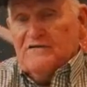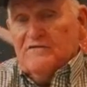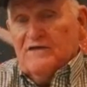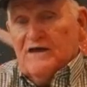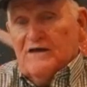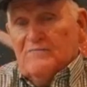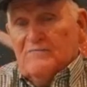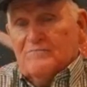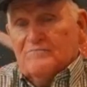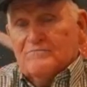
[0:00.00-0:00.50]

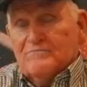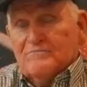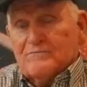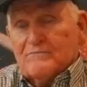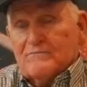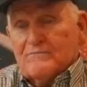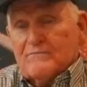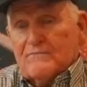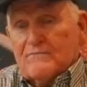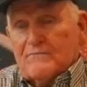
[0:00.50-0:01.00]
that
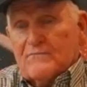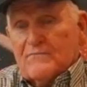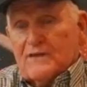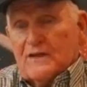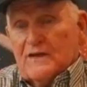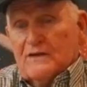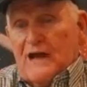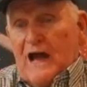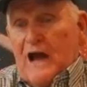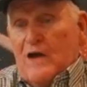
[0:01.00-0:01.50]

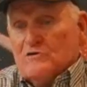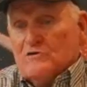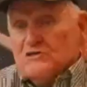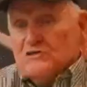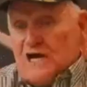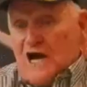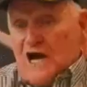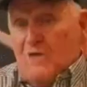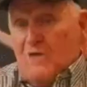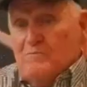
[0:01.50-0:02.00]
I was a
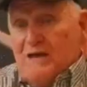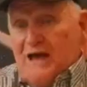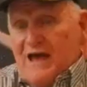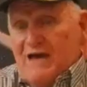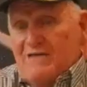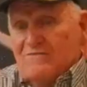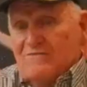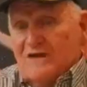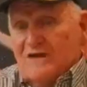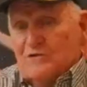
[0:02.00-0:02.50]

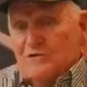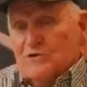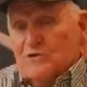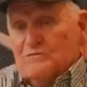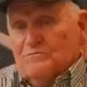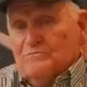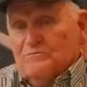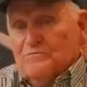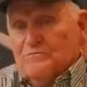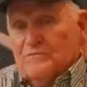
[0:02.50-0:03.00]
combat
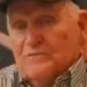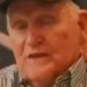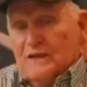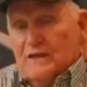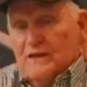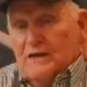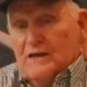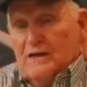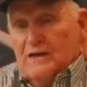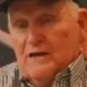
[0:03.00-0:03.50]
veteran.
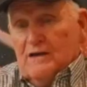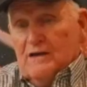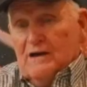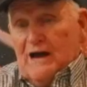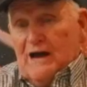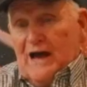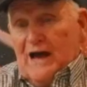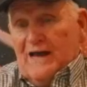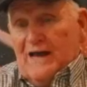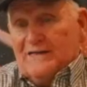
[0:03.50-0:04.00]

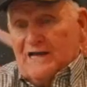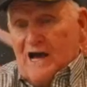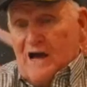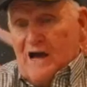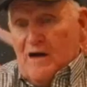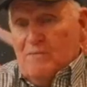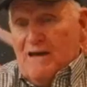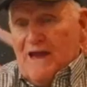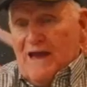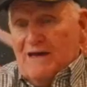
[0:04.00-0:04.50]
I had a
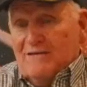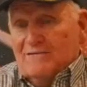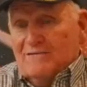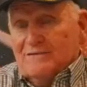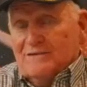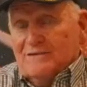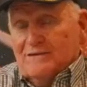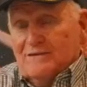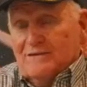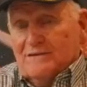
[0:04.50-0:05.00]
combat
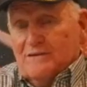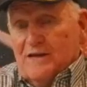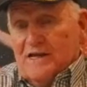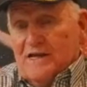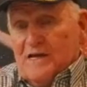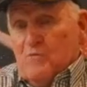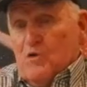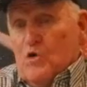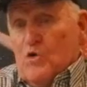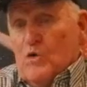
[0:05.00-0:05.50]

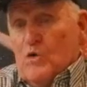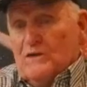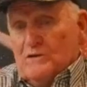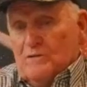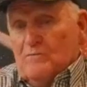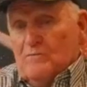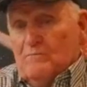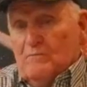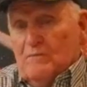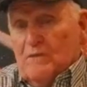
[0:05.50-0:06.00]

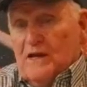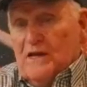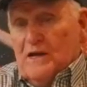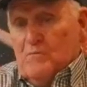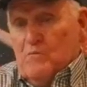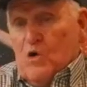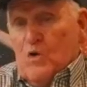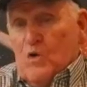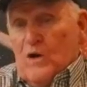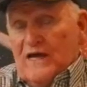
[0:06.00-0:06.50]

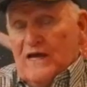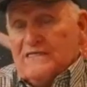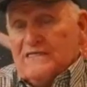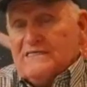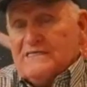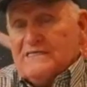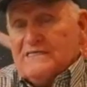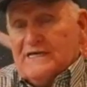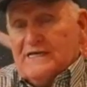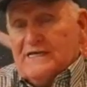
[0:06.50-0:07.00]

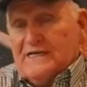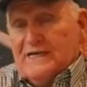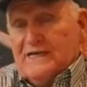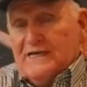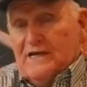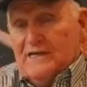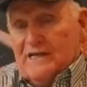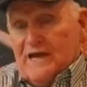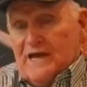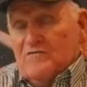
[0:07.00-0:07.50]
MOS and
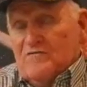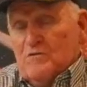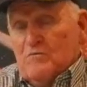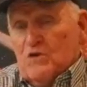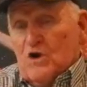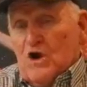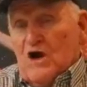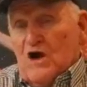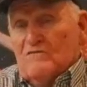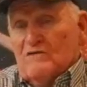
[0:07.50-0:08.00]
11
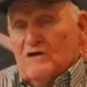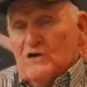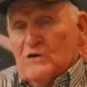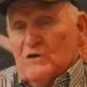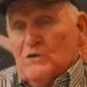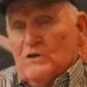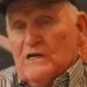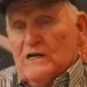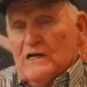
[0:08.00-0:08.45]
Bravo